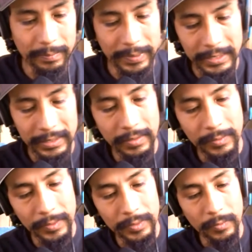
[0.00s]
places
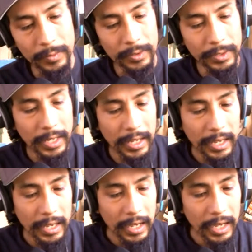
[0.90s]
around the world.
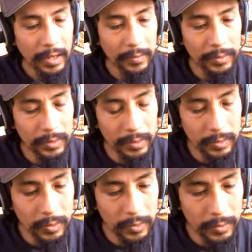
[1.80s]
How do
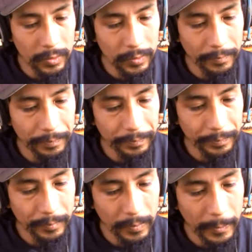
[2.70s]
you?
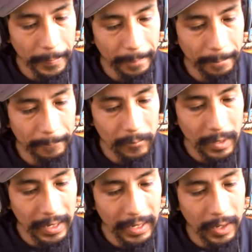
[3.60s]

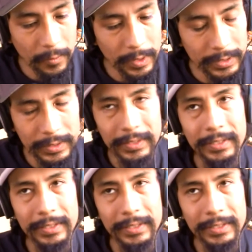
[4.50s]
How was